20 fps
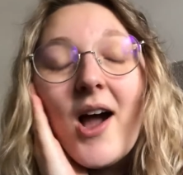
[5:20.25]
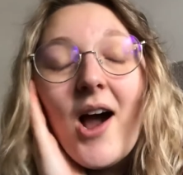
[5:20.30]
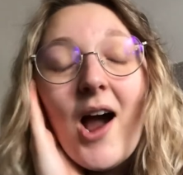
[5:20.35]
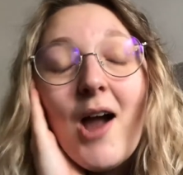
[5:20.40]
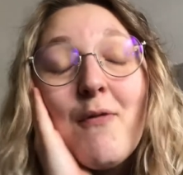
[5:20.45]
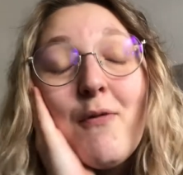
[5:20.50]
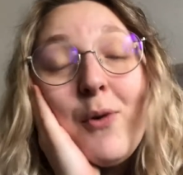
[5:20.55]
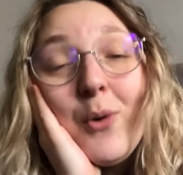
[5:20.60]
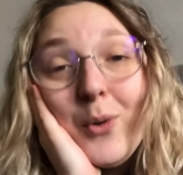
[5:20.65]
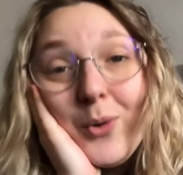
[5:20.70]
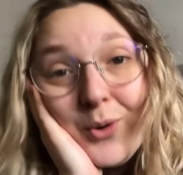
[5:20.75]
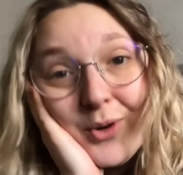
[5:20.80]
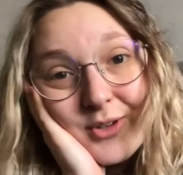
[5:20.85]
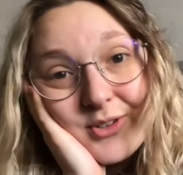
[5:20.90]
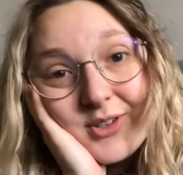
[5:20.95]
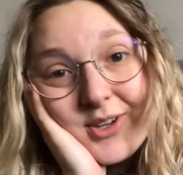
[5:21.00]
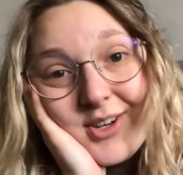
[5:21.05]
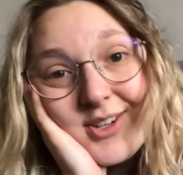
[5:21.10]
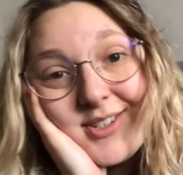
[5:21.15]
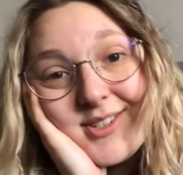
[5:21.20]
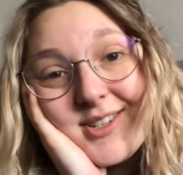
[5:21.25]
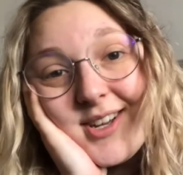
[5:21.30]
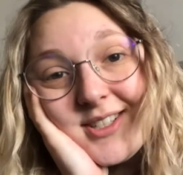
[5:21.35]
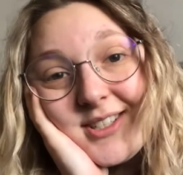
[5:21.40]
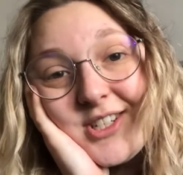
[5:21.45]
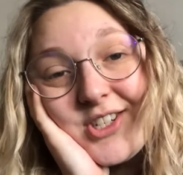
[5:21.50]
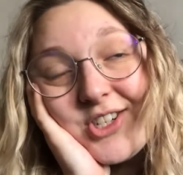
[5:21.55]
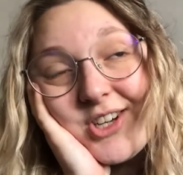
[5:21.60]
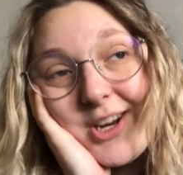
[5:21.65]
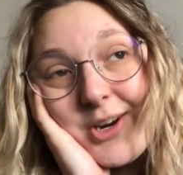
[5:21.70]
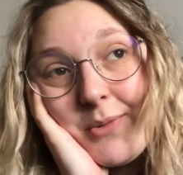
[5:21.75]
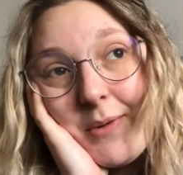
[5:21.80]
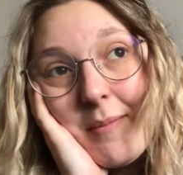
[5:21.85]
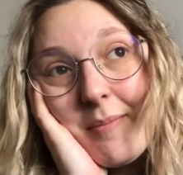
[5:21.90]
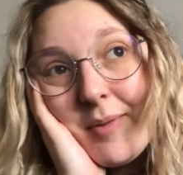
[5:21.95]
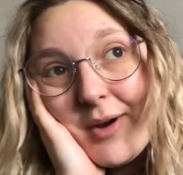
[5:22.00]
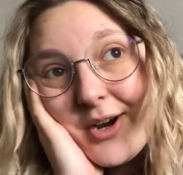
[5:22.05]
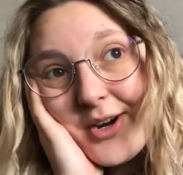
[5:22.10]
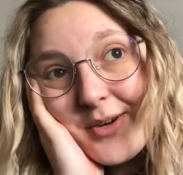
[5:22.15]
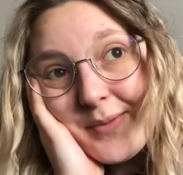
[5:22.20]
I've also started Shadow and
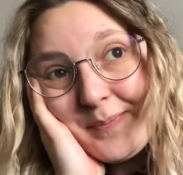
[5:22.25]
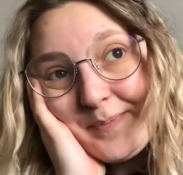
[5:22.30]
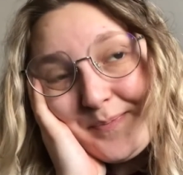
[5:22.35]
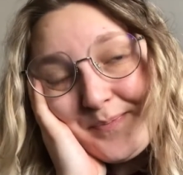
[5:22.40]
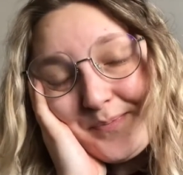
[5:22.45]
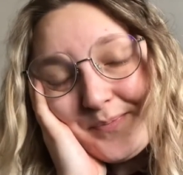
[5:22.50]
Bone,